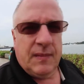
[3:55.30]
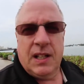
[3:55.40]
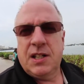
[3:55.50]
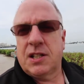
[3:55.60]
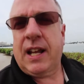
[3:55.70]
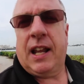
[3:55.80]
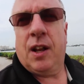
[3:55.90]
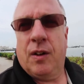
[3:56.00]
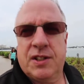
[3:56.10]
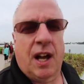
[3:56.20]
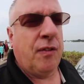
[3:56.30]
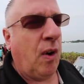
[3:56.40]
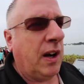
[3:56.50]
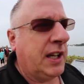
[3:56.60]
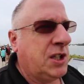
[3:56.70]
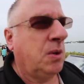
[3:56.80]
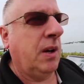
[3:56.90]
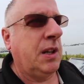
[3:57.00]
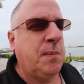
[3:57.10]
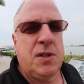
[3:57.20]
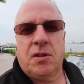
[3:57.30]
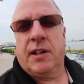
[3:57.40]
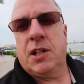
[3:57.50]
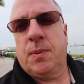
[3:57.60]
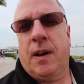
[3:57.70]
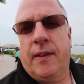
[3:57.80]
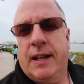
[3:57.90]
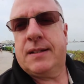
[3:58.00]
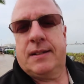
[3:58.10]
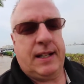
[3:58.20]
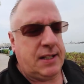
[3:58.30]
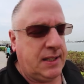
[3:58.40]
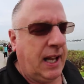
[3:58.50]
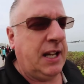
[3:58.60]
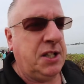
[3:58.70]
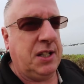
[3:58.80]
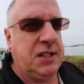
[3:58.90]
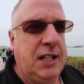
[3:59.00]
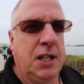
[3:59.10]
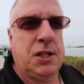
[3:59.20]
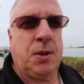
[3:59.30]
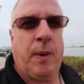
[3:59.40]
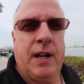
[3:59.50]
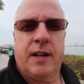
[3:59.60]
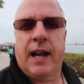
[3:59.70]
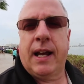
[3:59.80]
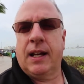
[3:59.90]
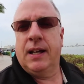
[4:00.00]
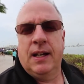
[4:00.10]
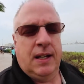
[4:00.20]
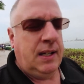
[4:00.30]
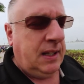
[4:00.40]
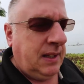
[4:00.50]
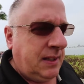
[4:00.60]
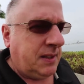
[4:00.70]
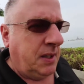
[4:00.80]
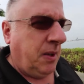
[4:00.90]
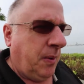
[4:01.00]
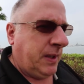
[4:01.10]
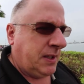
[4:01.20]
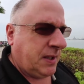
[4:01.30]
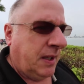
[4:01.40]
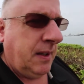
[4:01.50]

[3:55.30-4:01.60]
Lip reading: just kind of a self-walking tour on the Missouri as well. That's nice. You can see the surrender deck. So it's